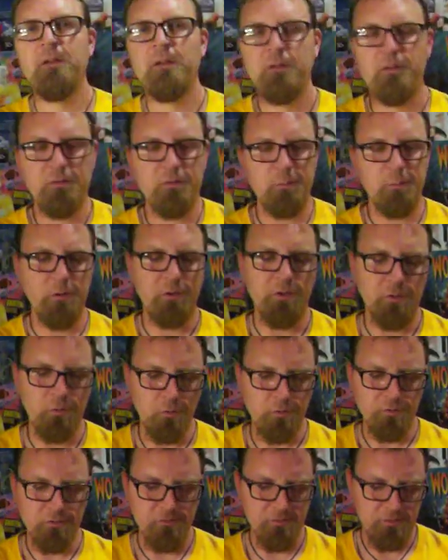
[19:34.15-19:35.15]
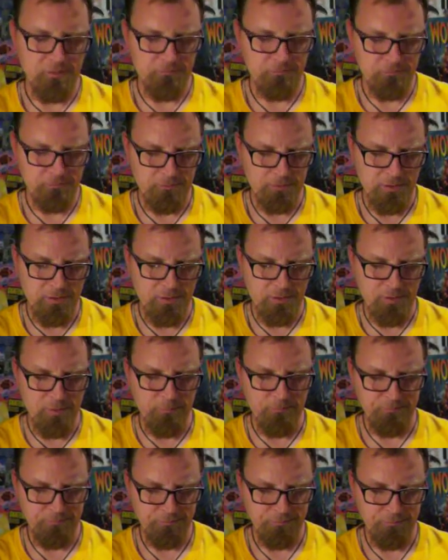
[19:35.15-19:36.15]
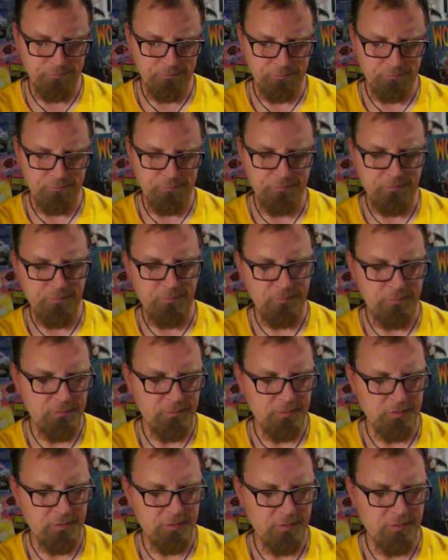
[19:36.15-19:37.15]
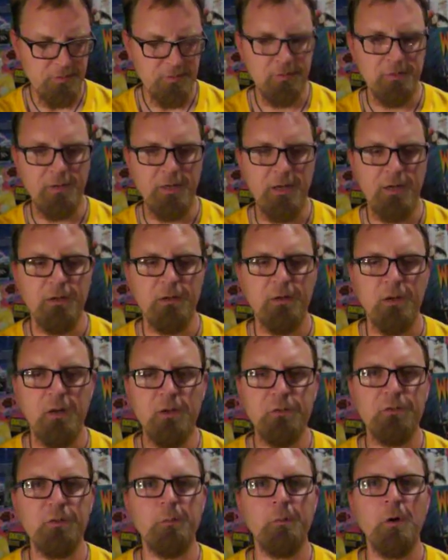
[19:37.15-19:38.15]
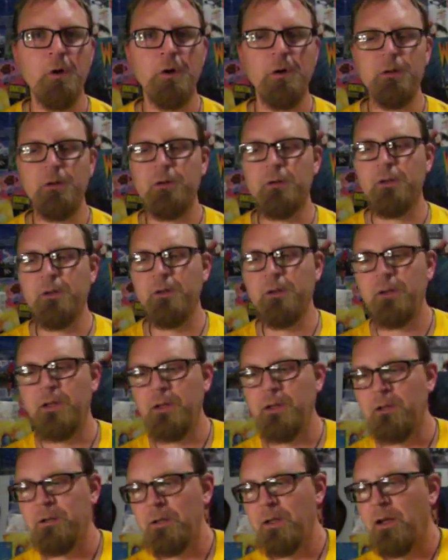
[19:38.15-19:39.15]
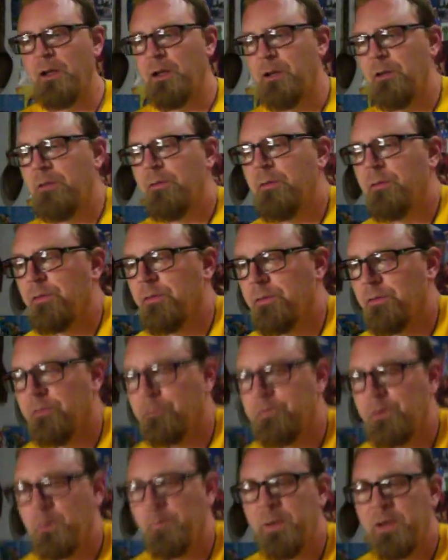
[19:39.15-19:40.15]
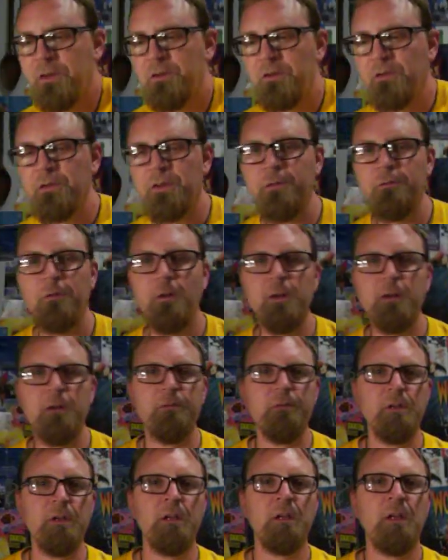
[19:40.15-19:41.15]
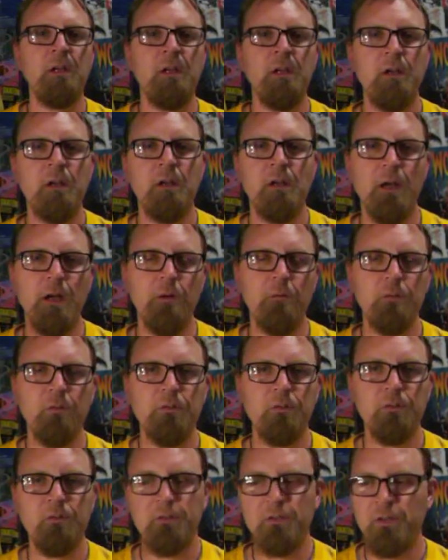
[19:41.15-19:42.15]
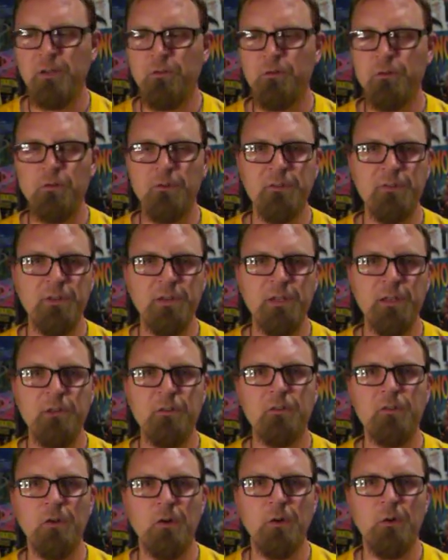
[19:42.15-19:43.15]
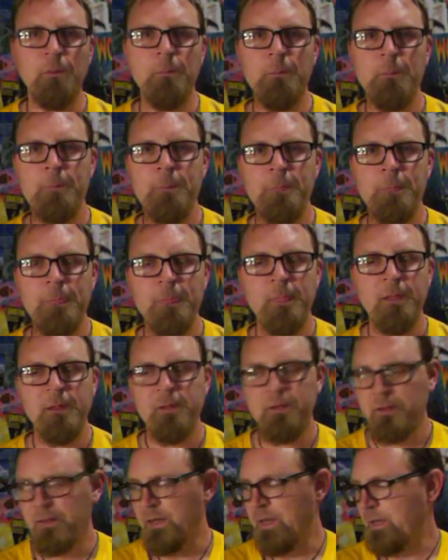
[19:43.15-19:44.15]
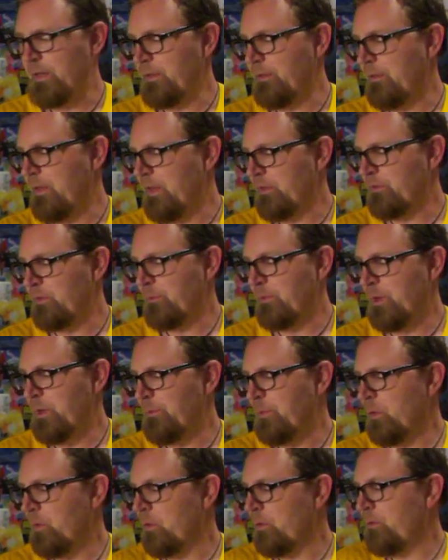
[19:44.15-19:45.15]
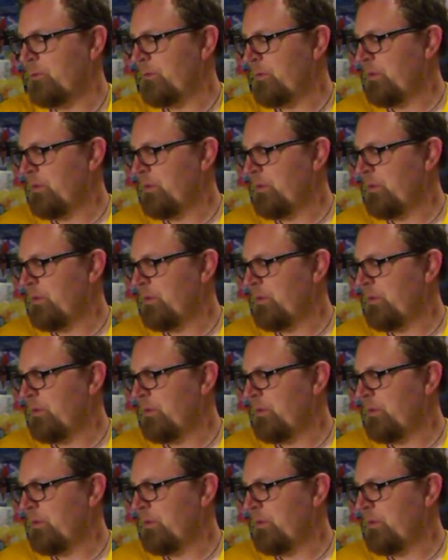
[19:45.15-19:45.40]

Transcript: It's pretty cool stuff. Yeah, awesome art, and the few pages I've read of it I was interested in, so added that to my poll.